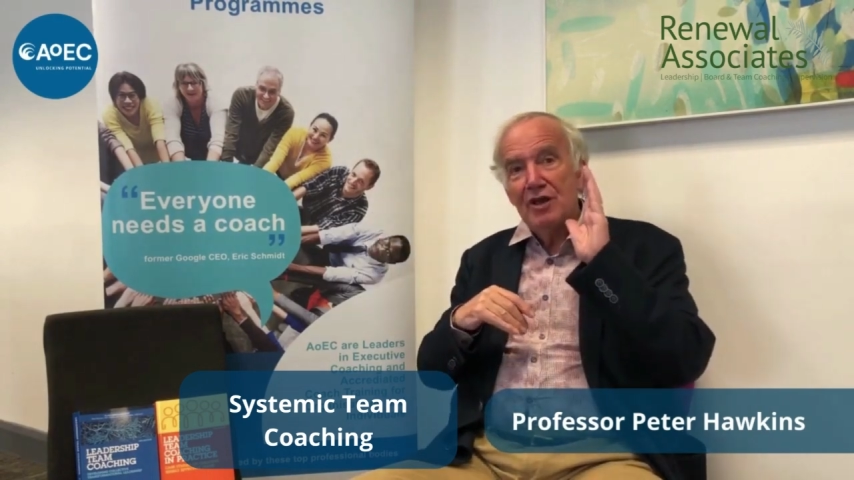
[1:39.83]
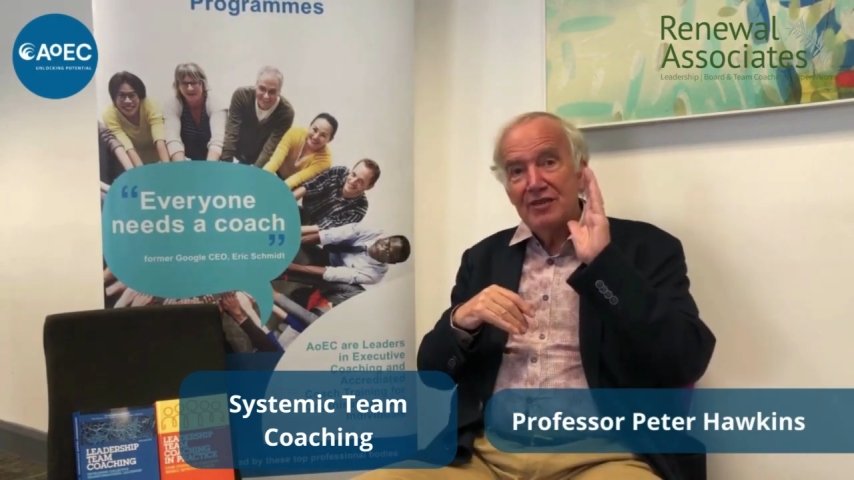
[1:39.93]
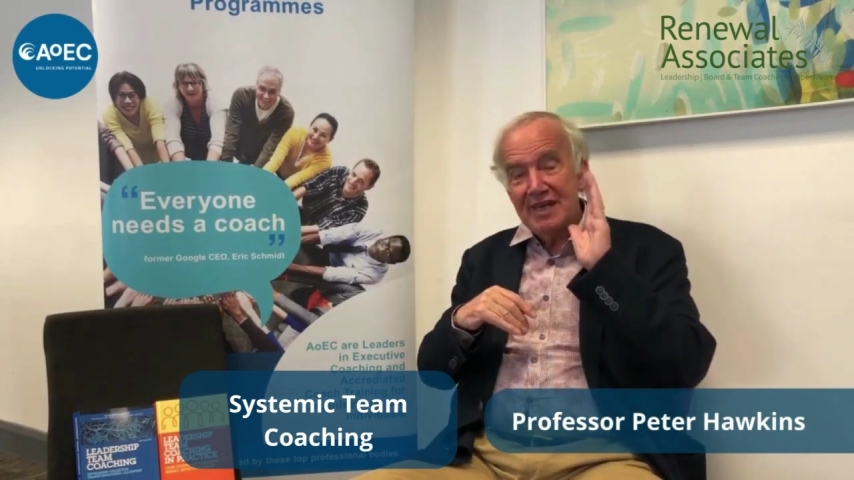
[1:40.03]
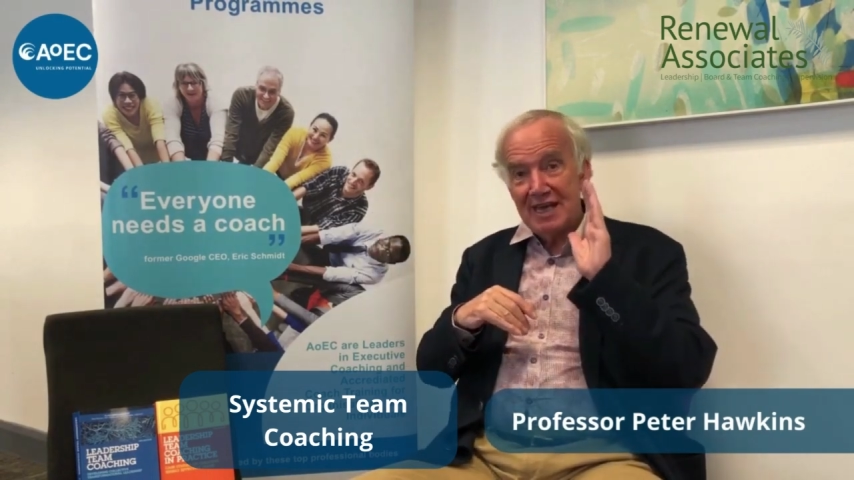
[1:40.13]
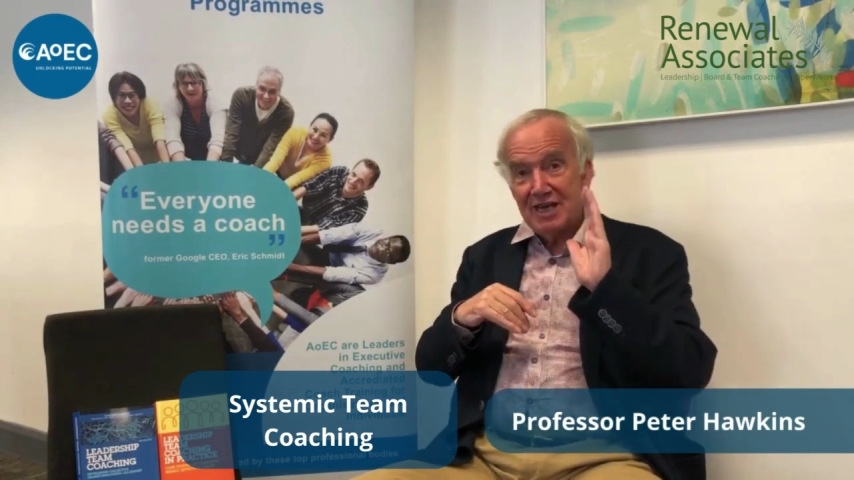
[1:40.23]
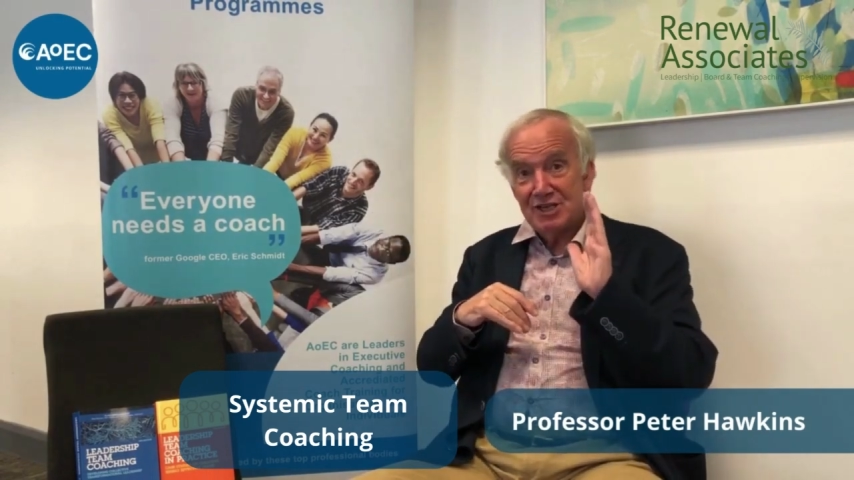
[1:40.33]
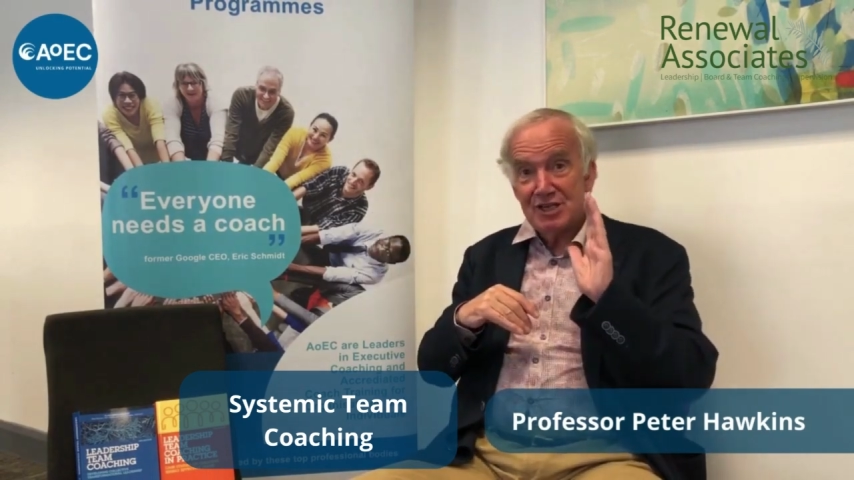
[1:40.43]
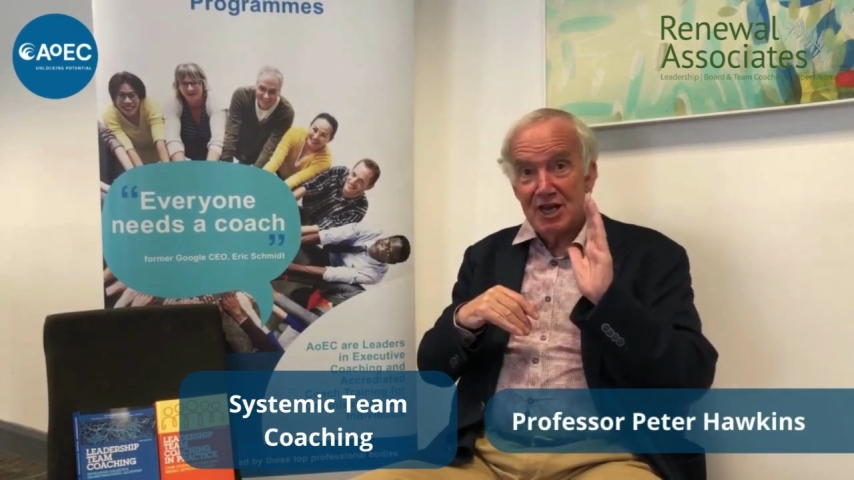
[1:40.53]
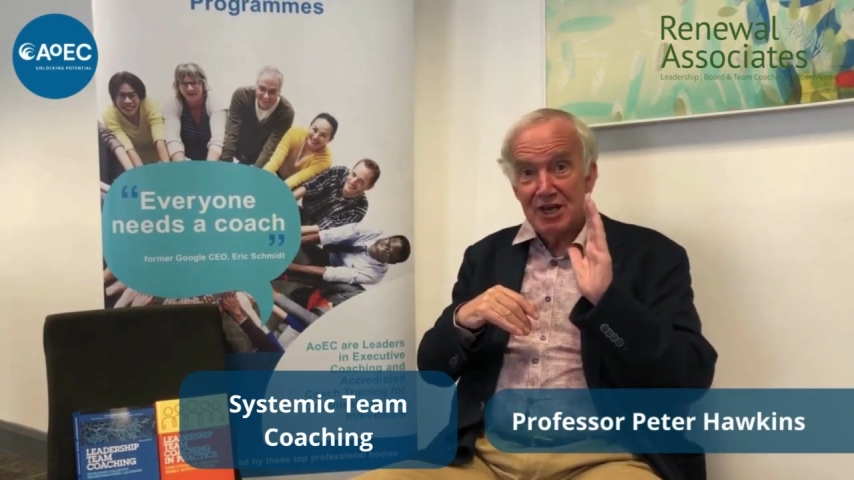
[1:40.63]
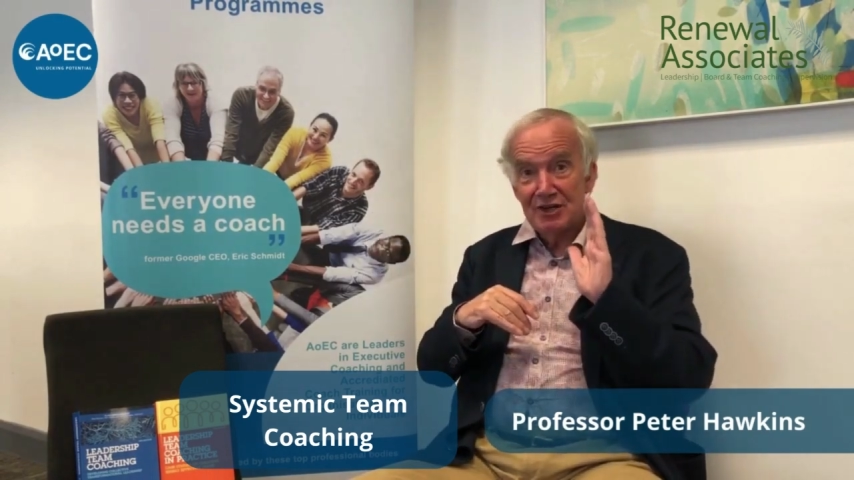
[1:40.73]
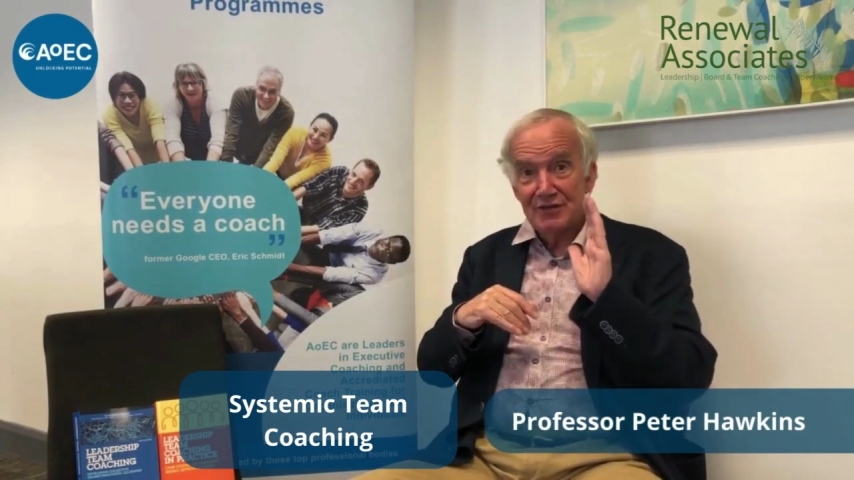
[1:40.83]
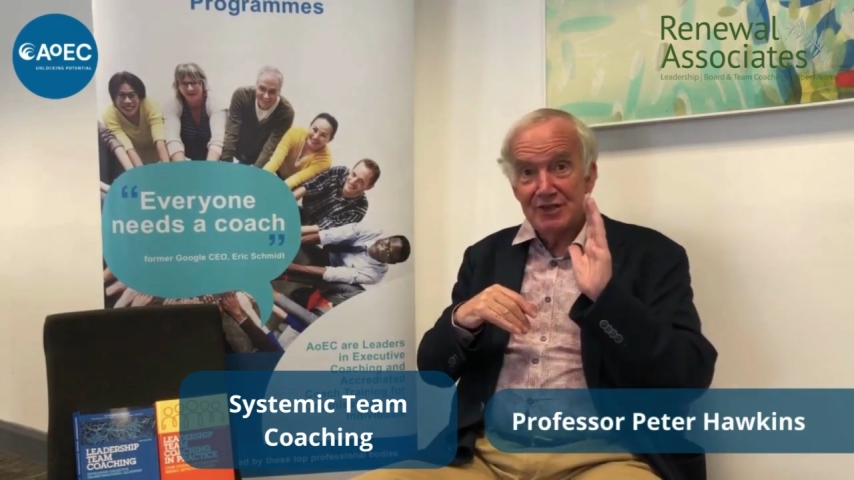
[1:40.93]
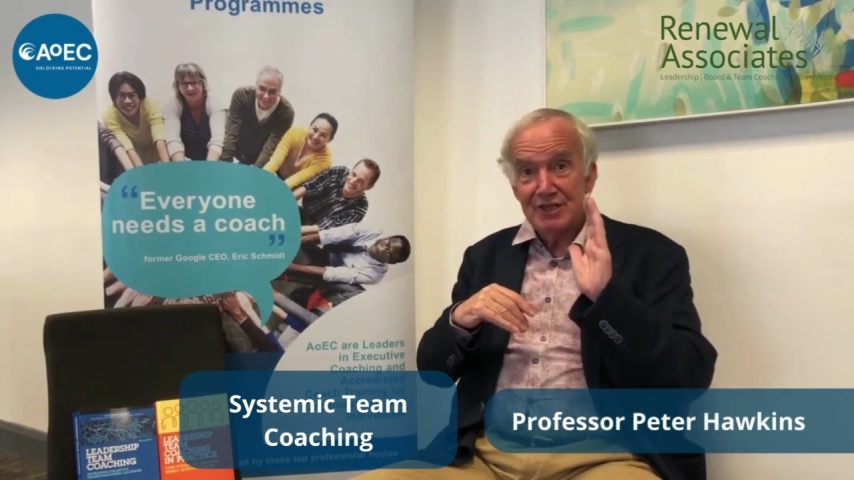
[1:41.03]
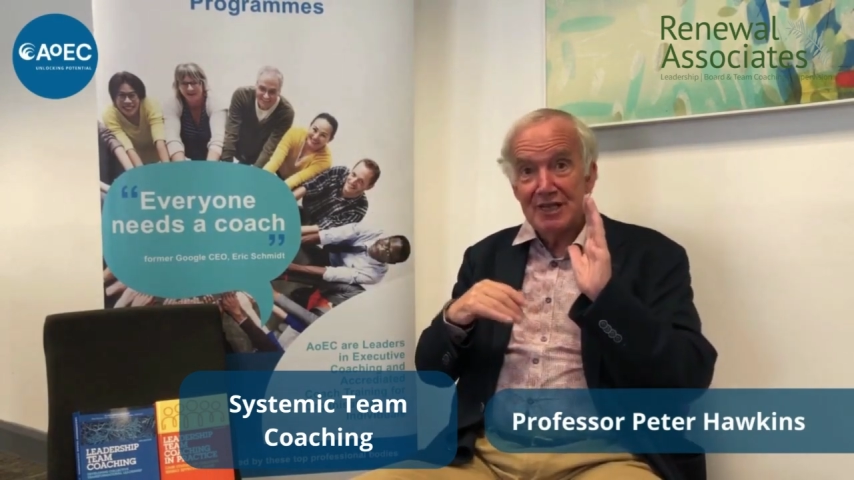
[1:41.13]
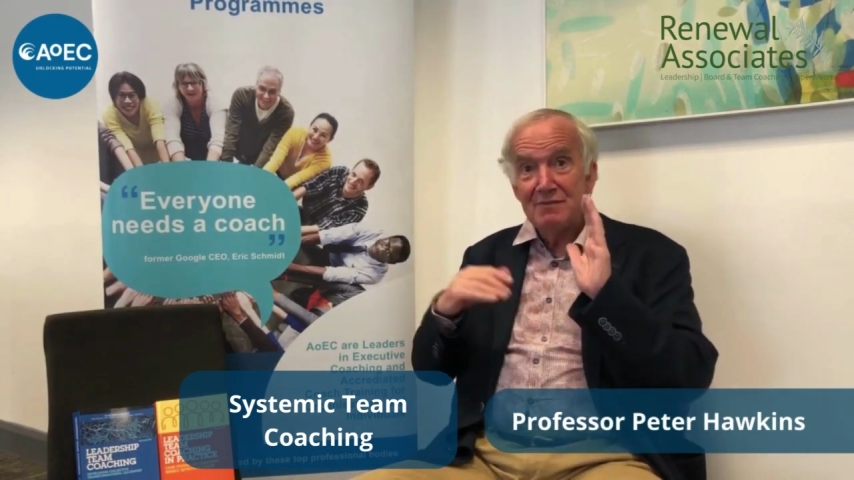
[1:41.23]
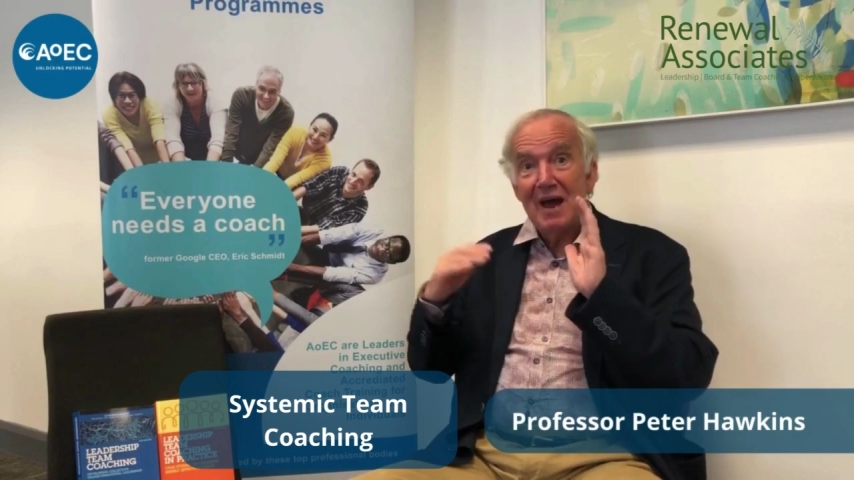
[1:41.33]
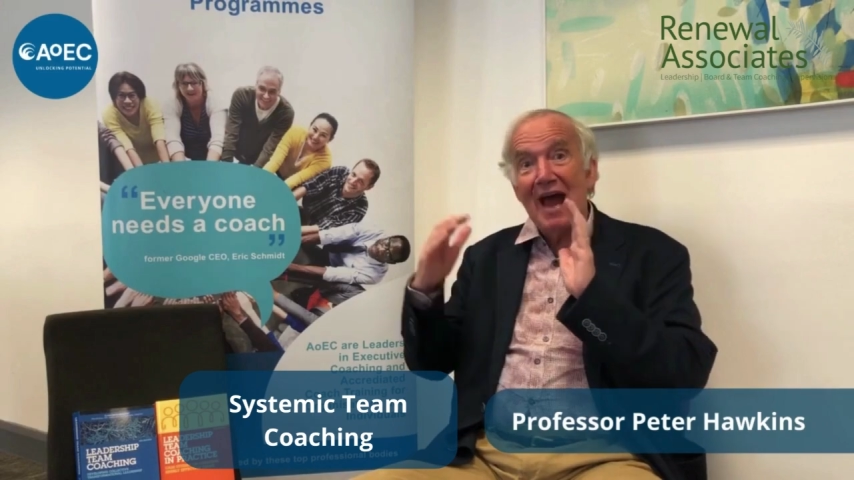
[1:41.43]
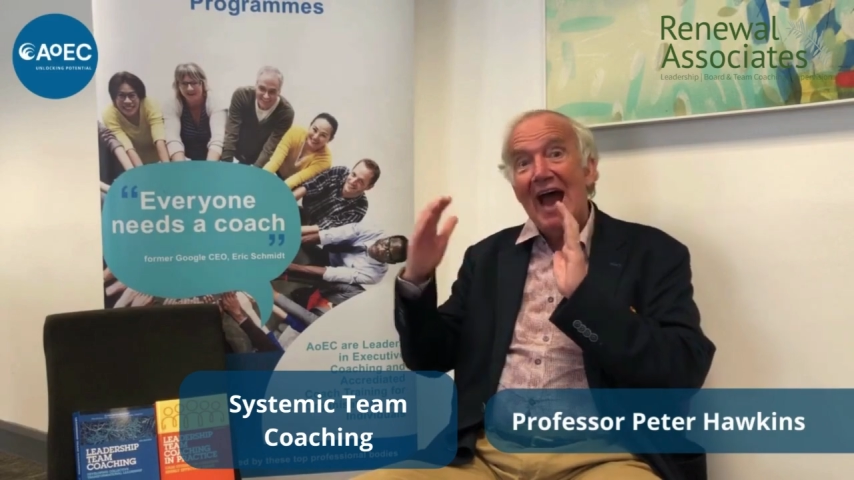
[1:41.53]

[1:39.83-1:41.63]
the internal of the team